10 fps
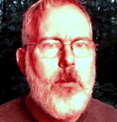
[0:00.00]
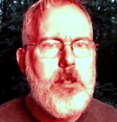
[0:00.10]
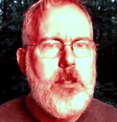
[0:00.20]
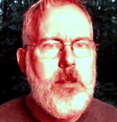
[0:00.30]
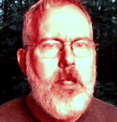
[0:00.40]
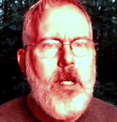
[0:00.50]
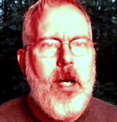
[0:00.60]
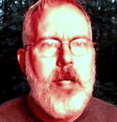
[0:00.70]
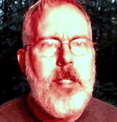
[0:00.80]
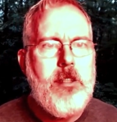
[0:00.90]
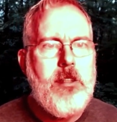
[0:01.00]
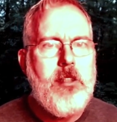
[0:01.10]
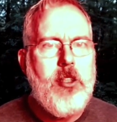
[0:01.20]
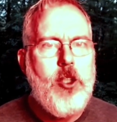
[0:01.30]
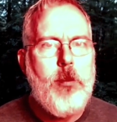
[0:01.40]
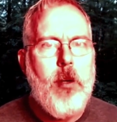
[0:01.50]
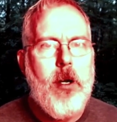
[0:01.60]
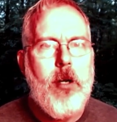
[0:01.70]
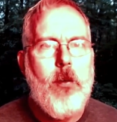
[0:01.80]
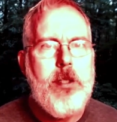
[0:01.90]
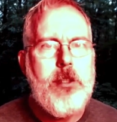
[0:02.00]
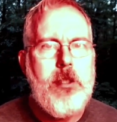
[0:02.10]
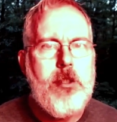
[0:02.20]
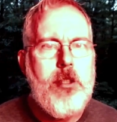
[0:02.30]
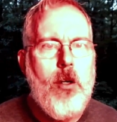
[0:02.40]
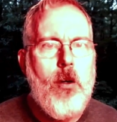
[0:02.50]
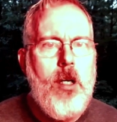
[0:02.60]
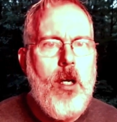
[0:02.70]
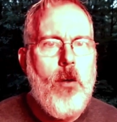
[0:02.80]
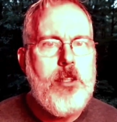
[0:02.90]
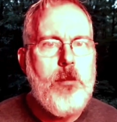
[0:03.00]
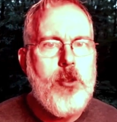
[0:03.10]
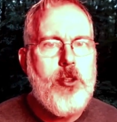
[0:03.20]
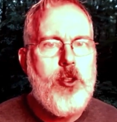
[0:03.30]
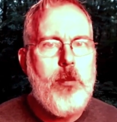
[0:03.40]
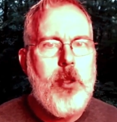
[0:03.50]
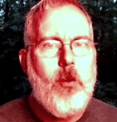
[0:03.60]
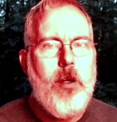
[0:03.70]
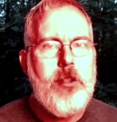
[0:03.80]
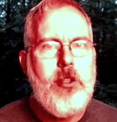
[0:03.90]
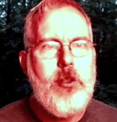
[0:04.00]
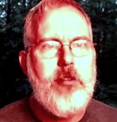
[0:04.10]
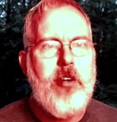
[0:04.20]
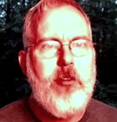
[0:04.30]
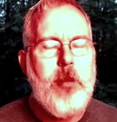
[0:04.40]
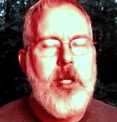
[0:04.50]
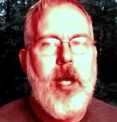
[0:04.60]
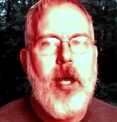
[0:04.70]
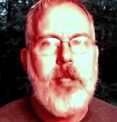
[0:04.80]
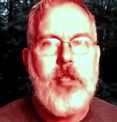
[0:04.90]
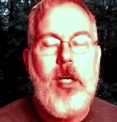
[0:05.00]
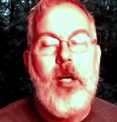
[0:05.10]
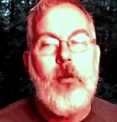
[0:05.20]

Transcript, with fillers: What's I guess this is a two-part question. So What's the most stupid question you have ever been asked?